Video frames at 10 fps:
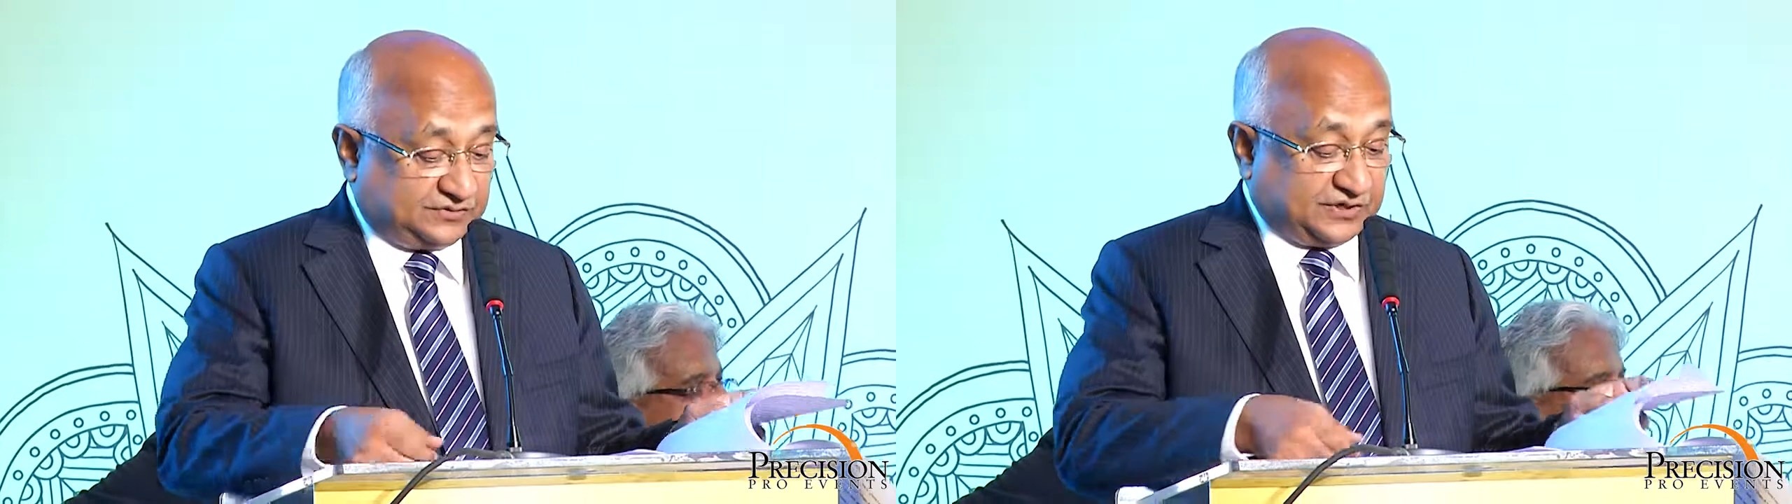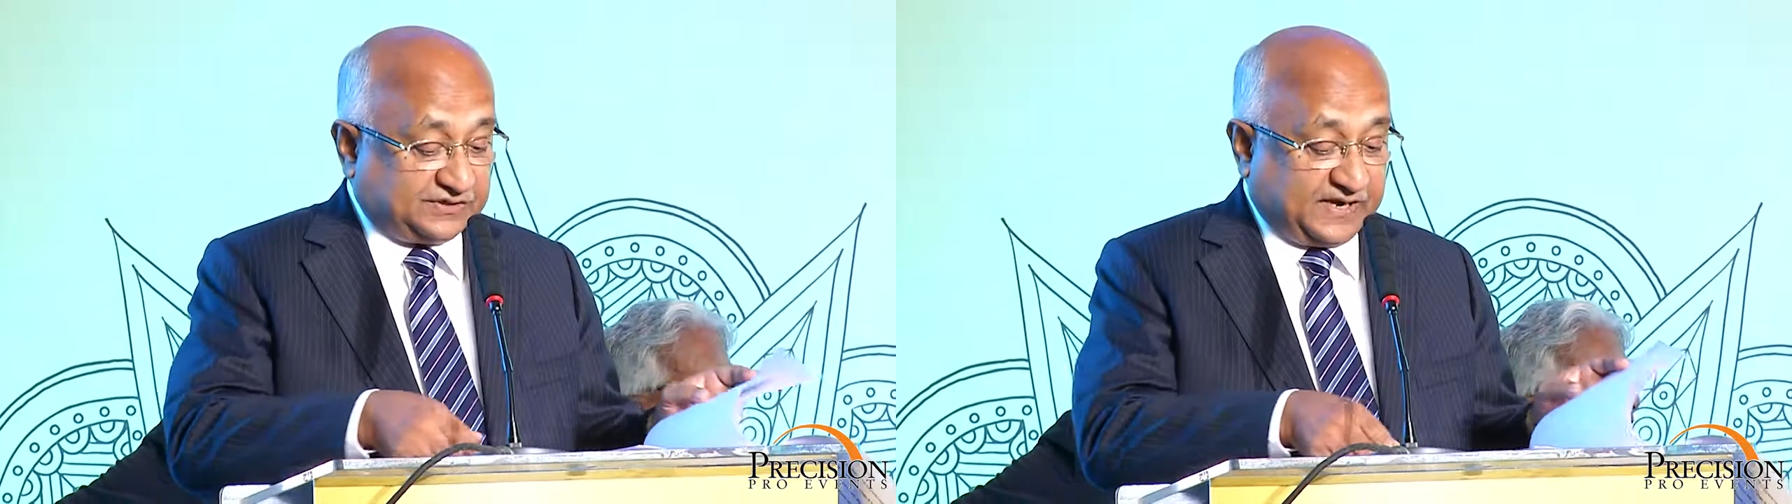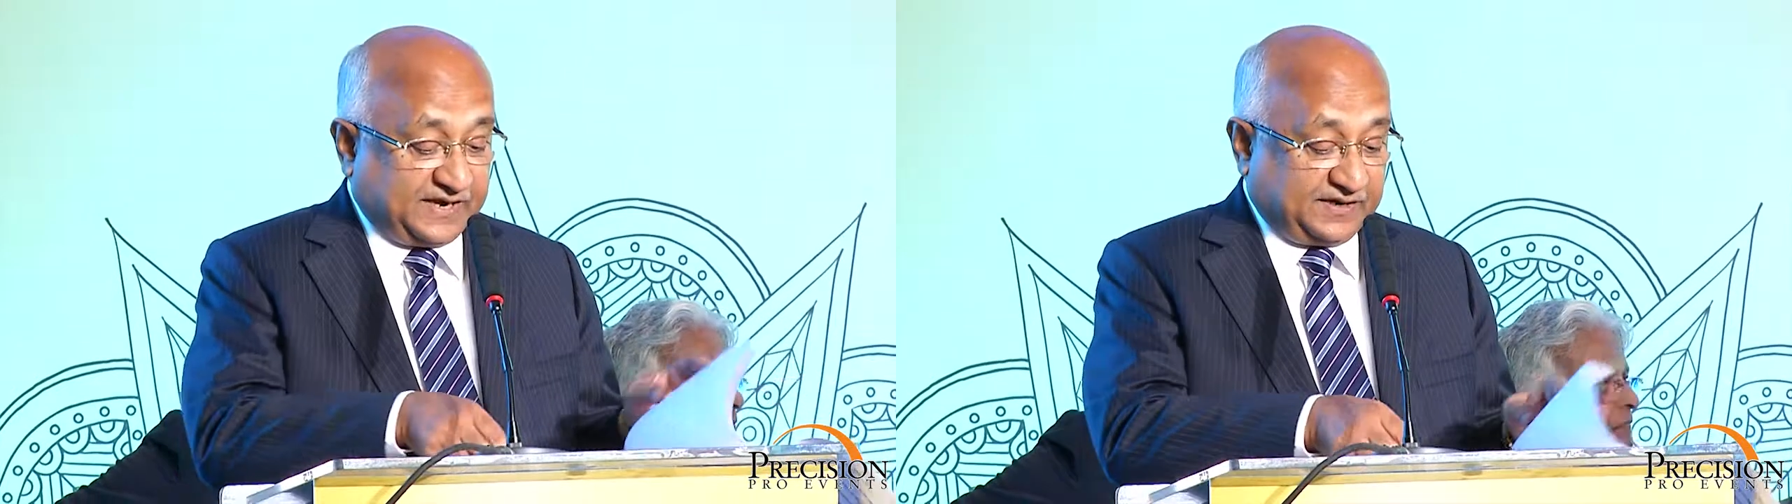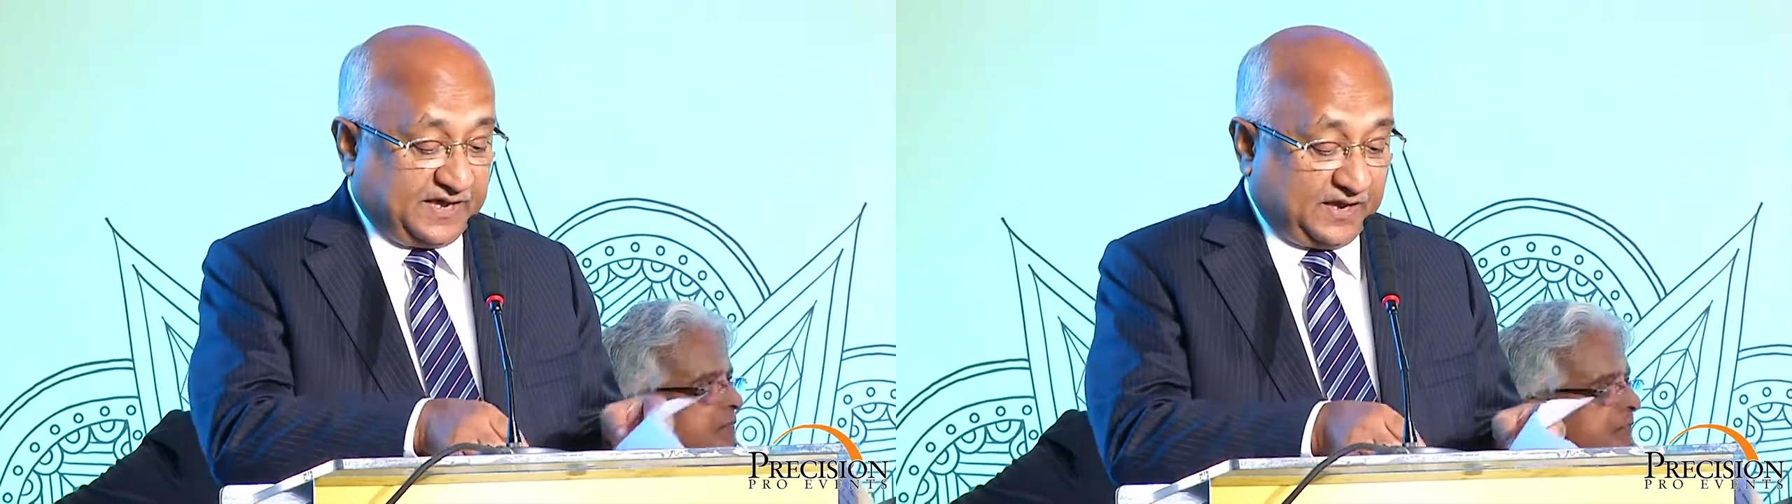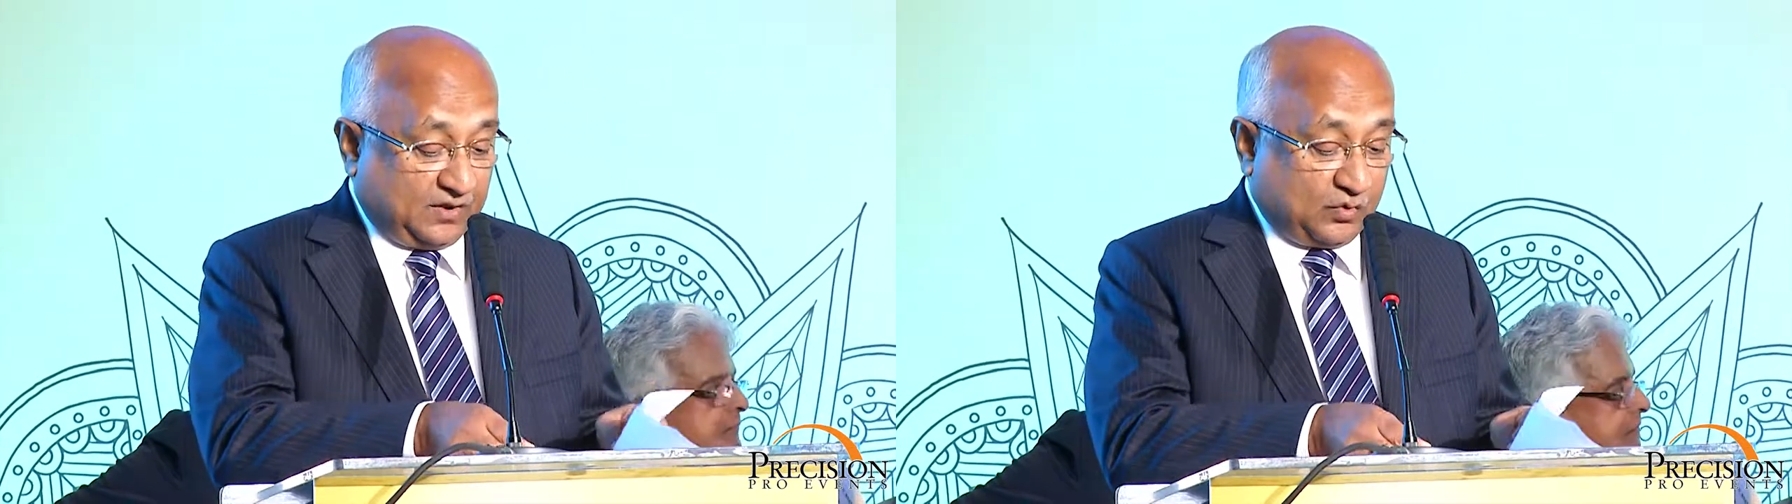
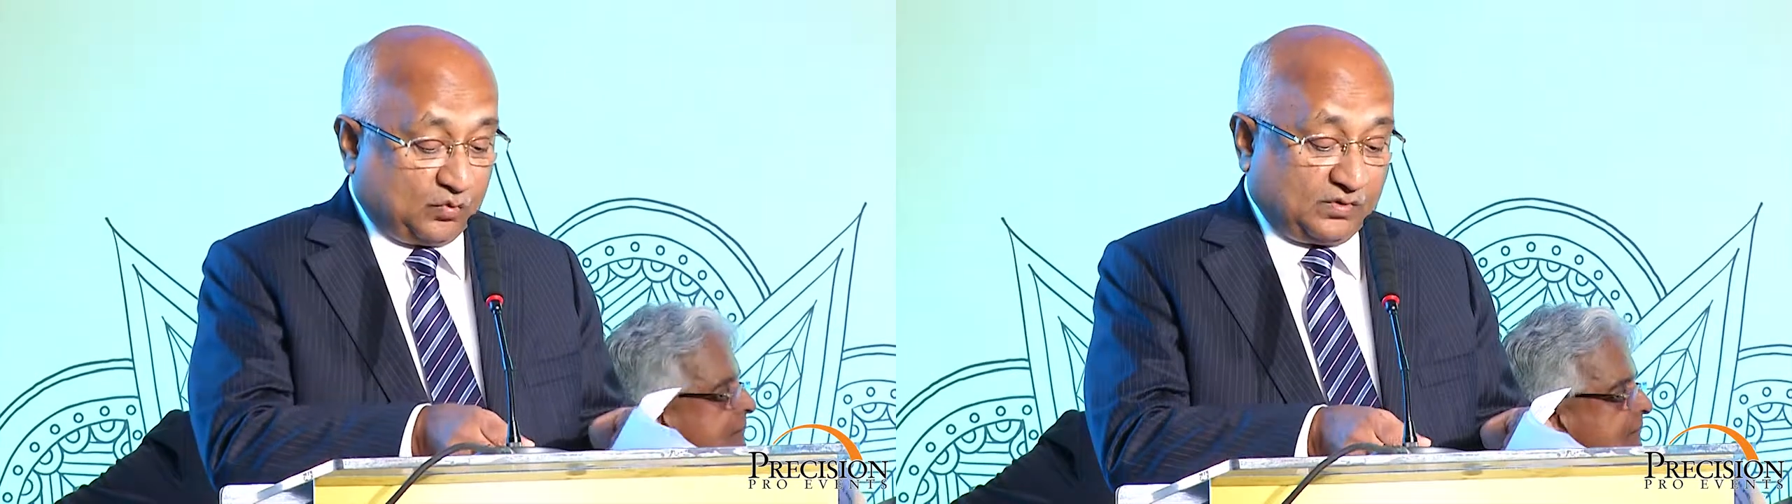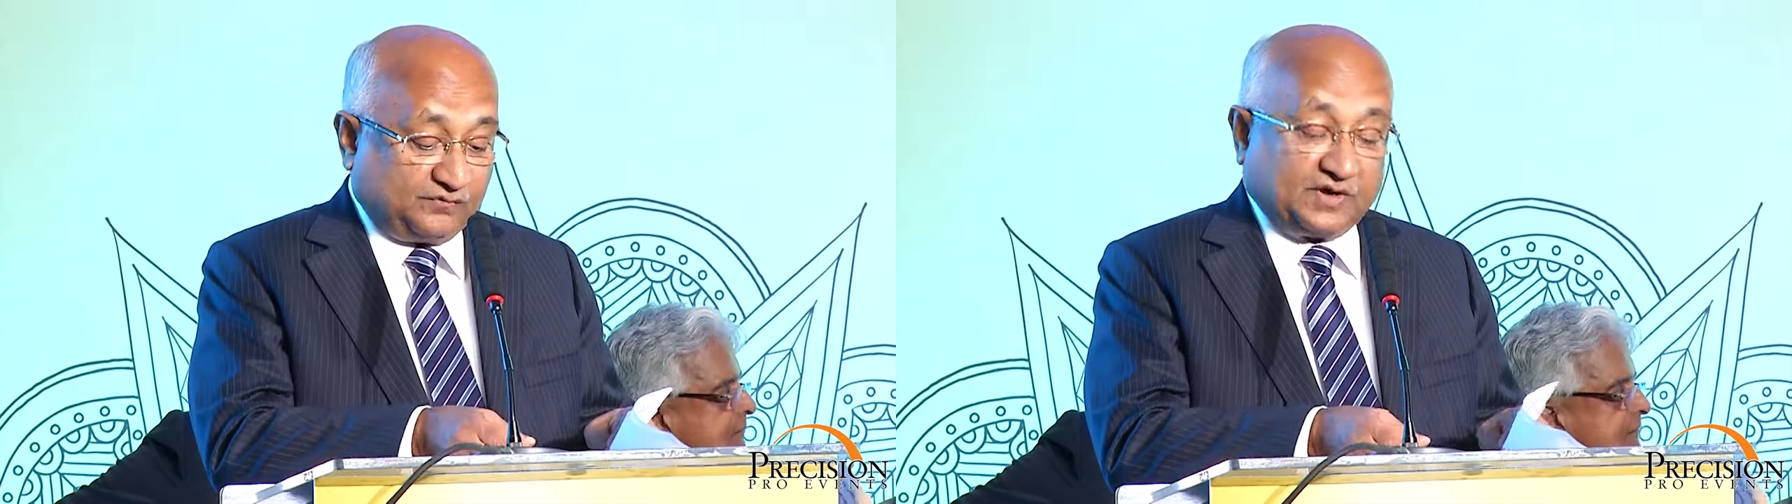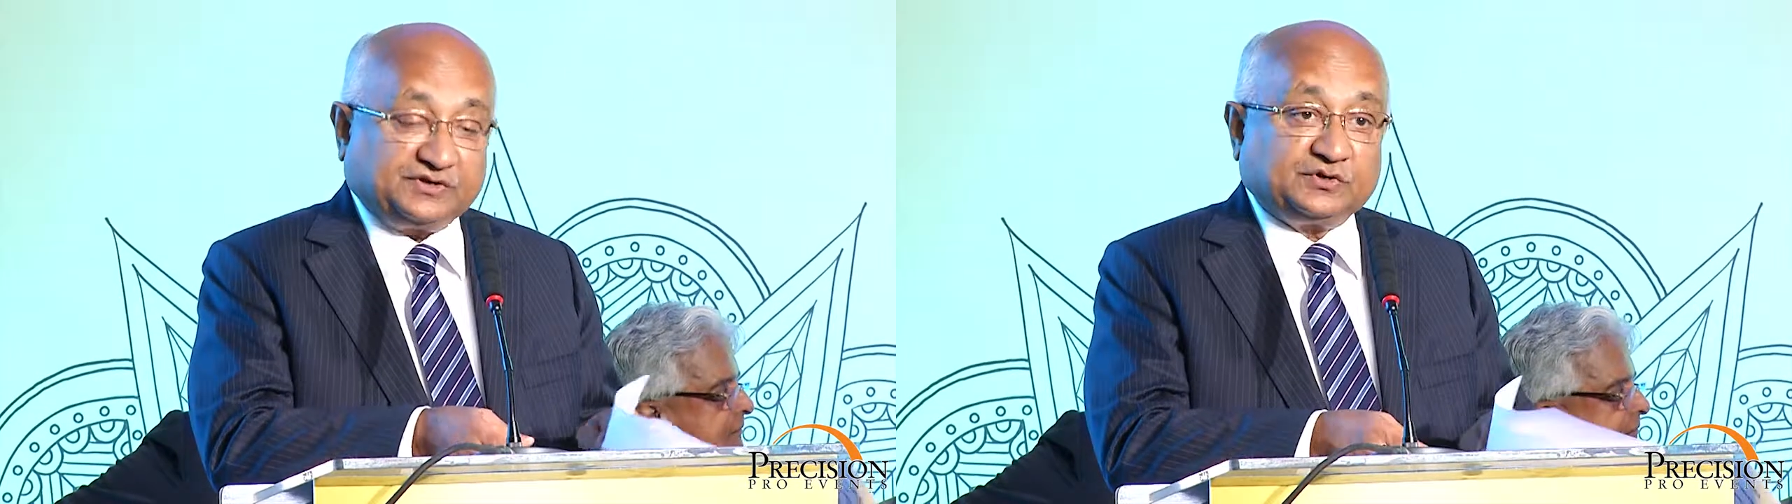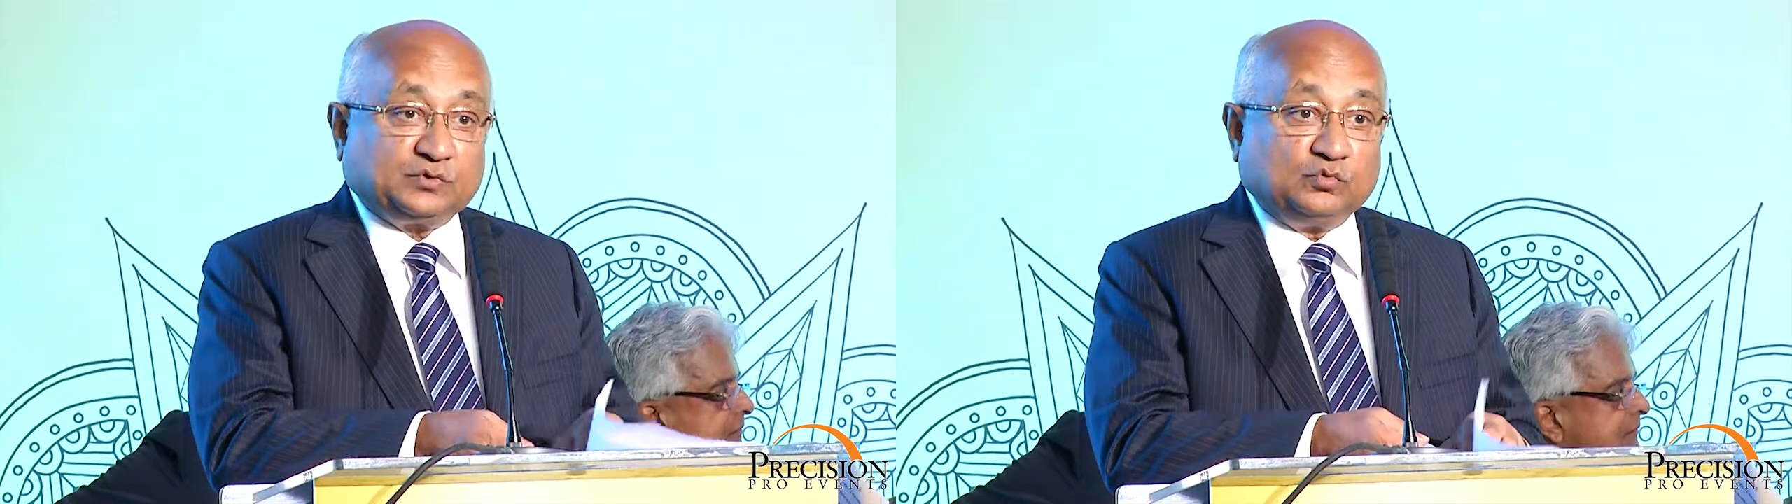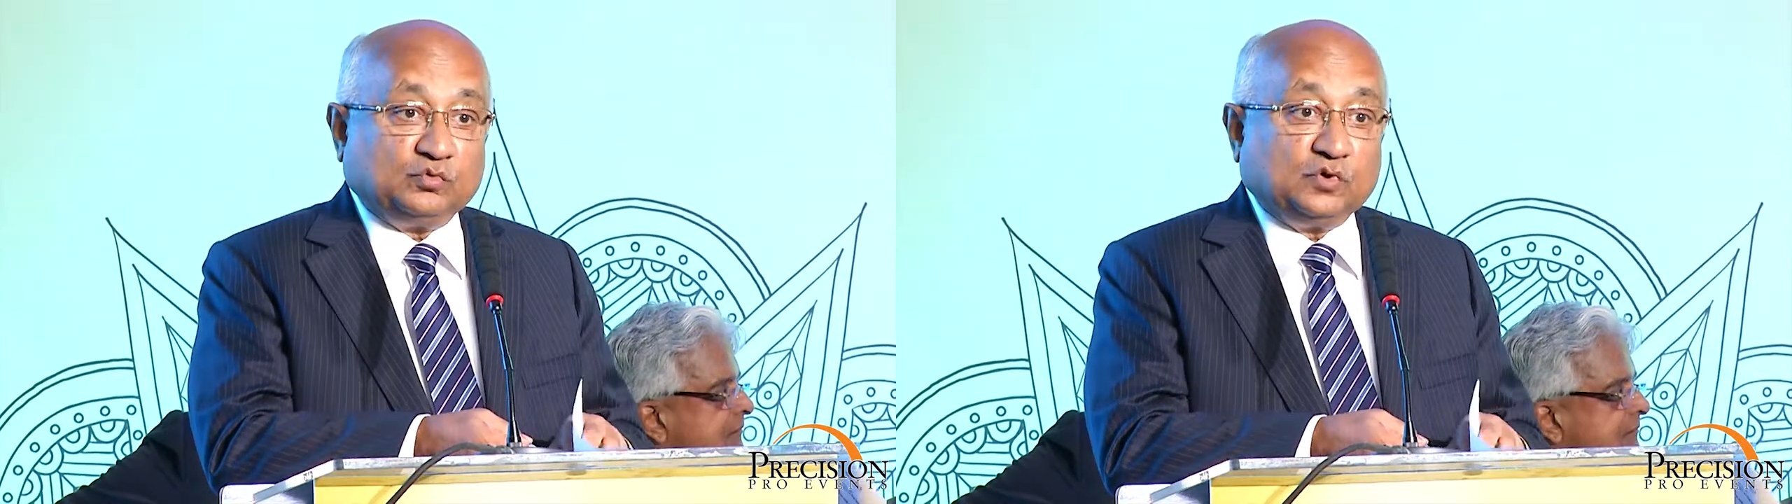39A,
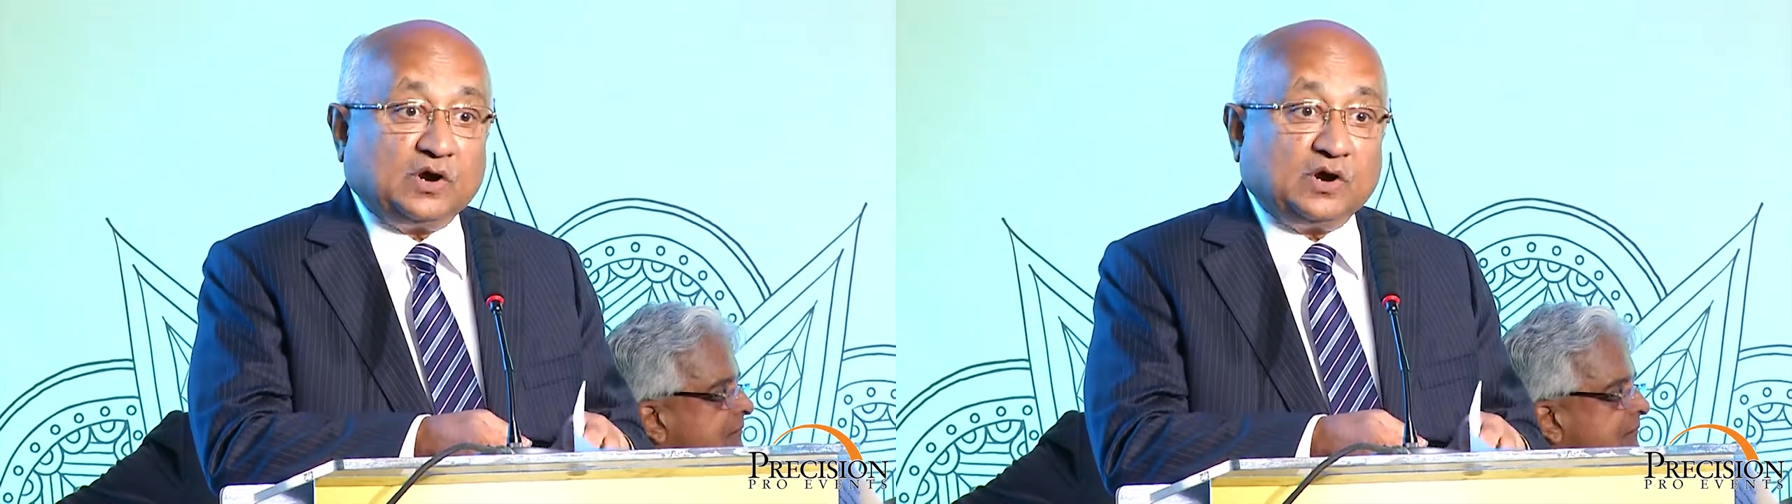142,